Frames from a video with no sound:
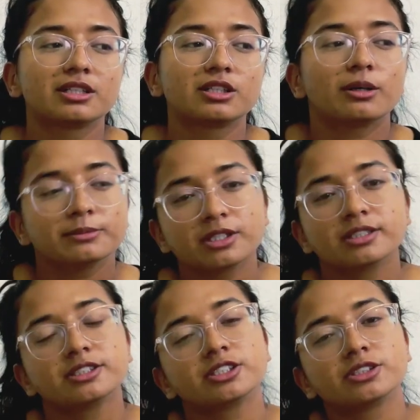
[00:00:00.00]
comes
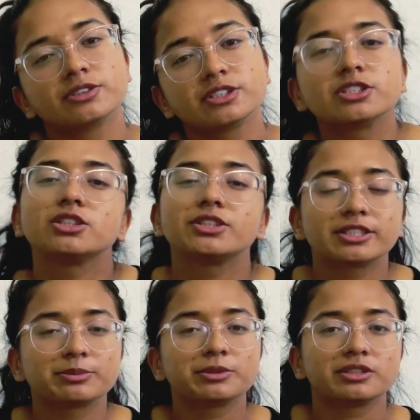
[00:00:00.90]
under research
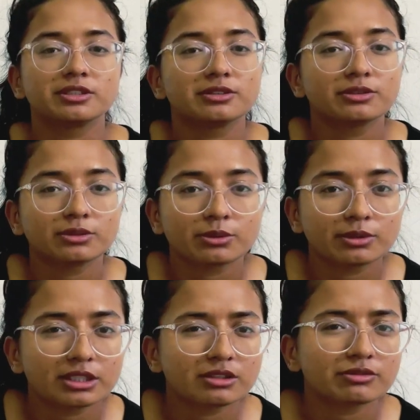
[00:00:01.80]
experience. So
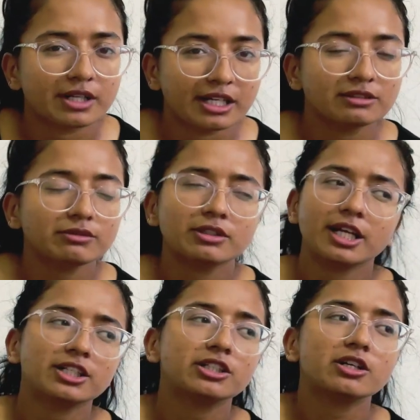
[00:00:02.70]
it's fine for
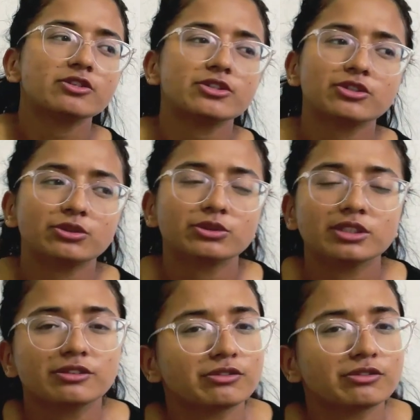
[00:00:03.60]
agriculture students.